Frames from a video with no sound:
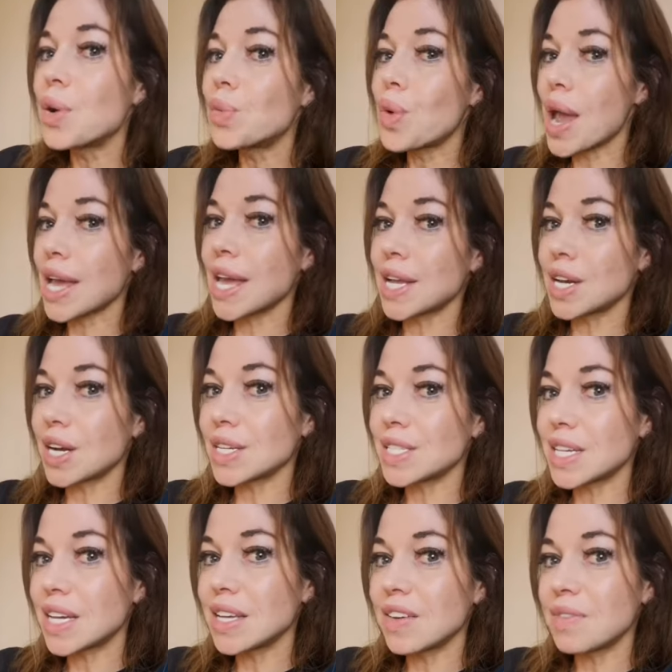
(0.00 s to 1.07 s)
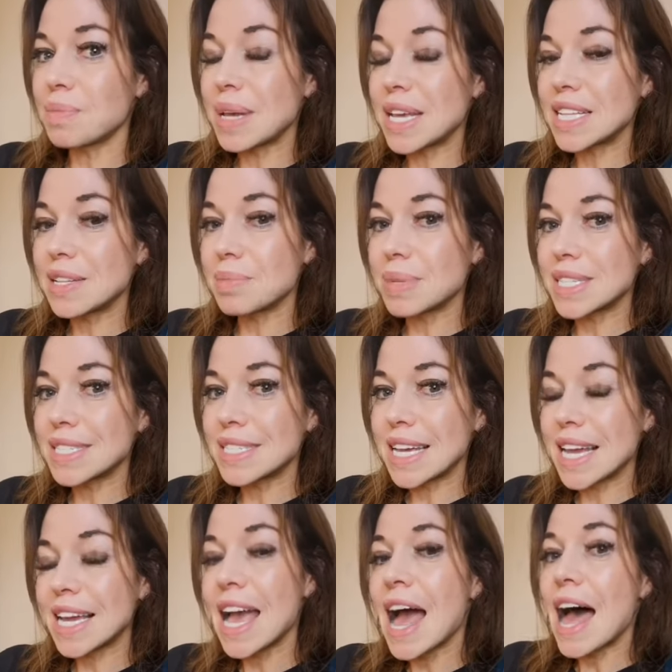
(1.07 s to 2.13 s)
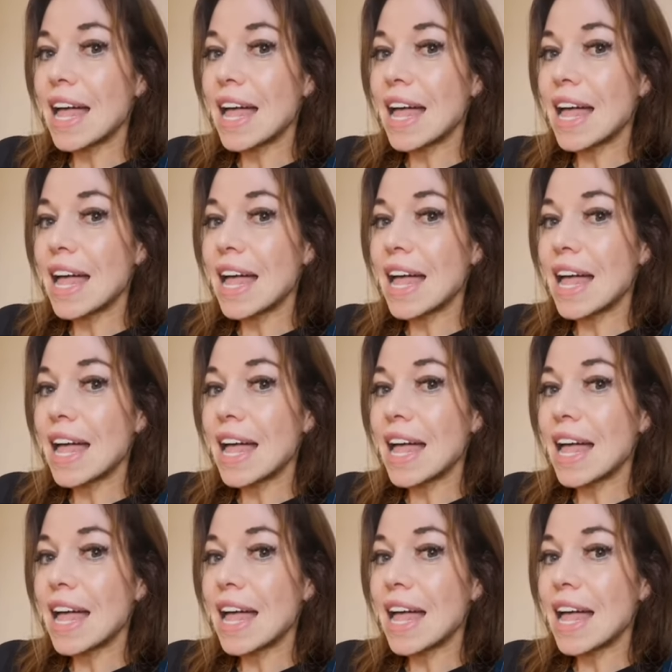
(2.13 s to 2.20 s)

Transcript: Recognize that you've made the mistake.